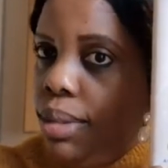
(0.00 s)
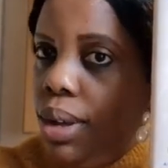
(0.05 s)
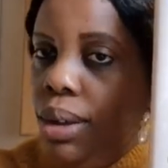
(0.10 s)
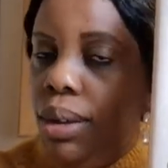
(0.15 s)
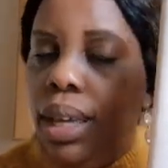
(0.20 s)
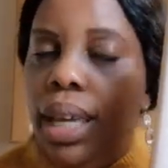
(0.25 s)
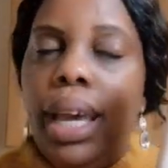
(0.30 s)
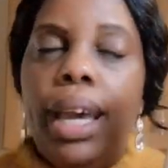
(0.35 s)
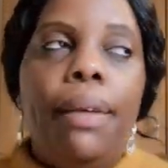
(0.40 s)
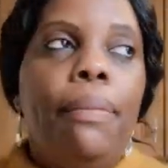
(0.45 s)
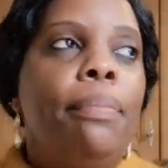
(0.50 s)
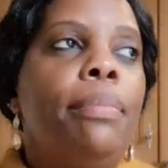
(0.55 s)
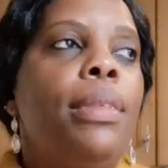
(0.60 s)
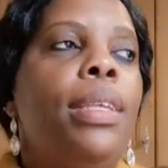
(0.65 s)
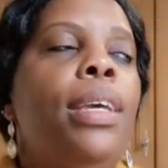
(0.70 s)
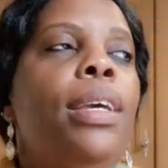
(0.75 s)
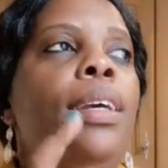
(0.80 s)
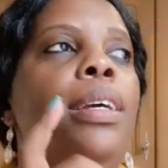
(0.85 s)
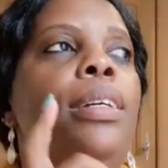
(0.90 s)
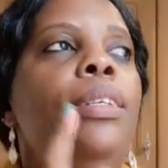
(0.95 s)
Okay,
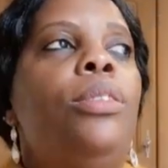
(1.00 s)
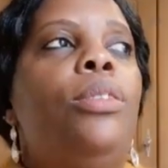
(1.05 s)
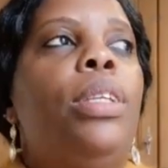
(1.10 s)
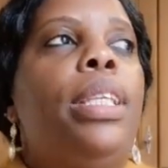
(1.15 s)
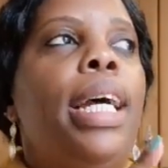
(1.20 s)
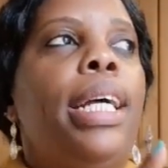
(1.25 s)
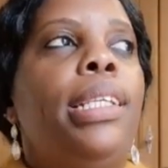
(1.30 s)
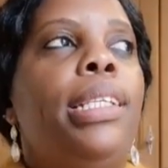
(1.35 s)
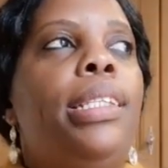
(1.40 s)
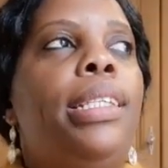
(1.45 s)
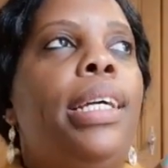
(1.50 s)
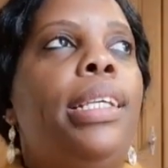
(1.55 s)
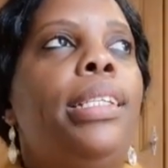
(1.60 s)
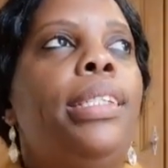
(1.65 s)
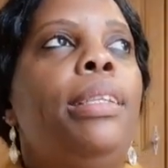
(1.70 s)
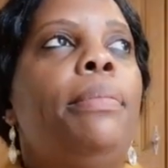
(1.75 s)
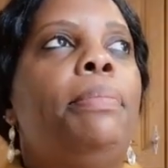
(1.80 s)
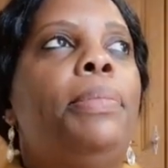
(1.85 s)
so that's the